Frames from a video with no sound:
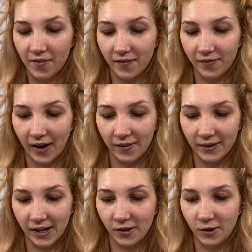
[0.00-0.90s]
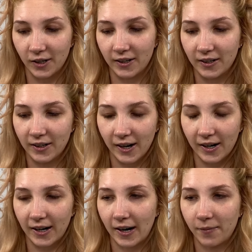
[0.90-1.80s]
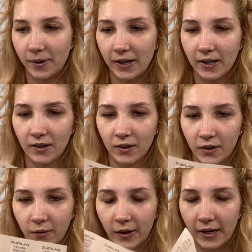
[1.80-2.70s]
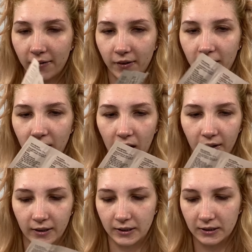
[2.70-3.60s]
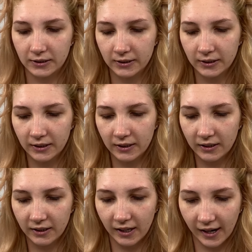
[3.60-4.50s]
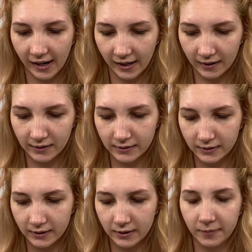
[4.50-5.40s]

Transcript: foundation, and they gave me 3 different colors, and